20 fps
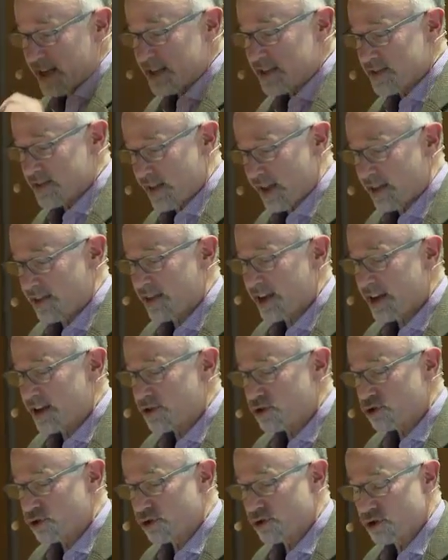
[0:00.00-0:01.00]
is that
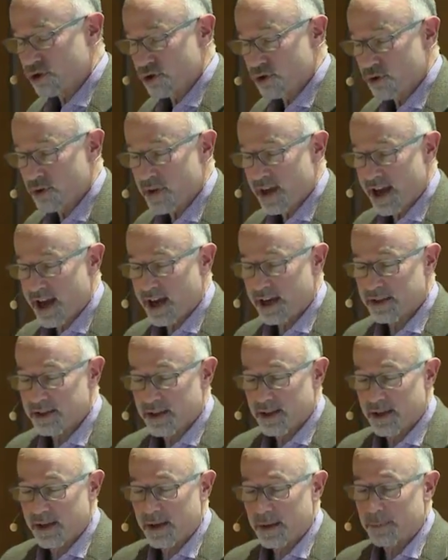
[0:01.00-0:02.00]
they should do
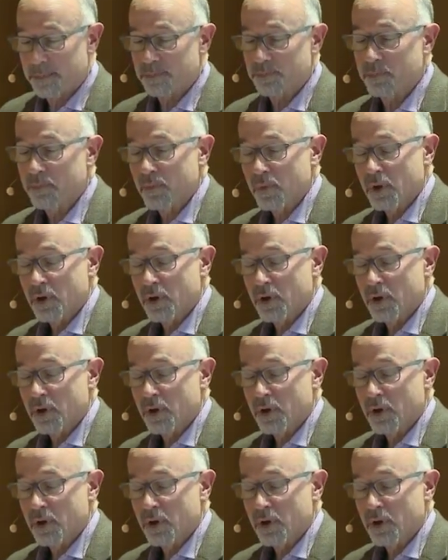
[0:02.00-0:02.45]
that um,